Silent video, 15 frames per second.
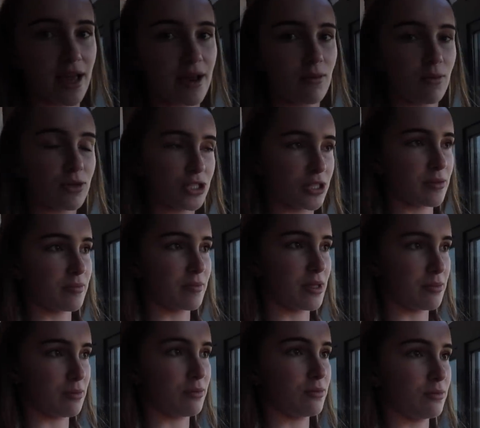like watching
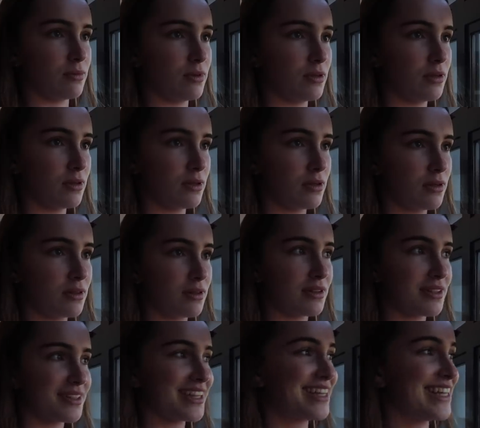people.
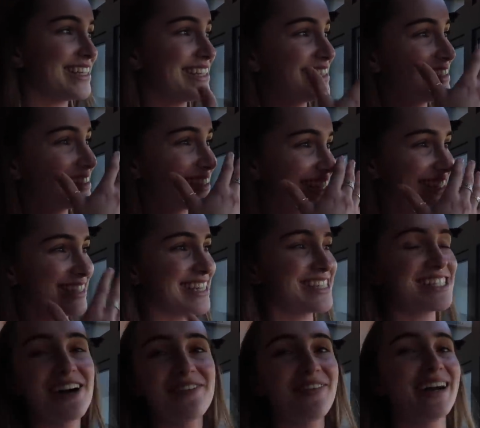
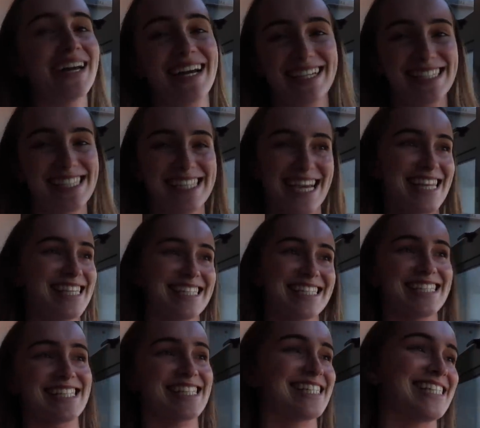It's not making sense. It
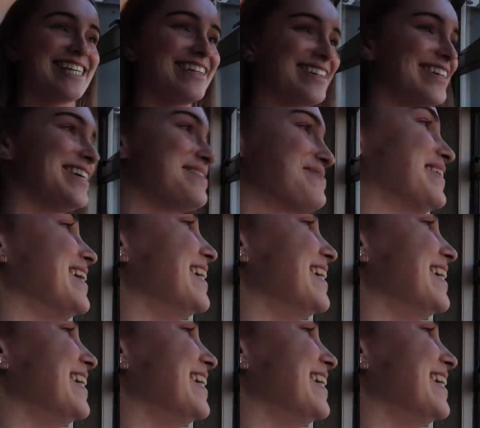doesn't sound creepy.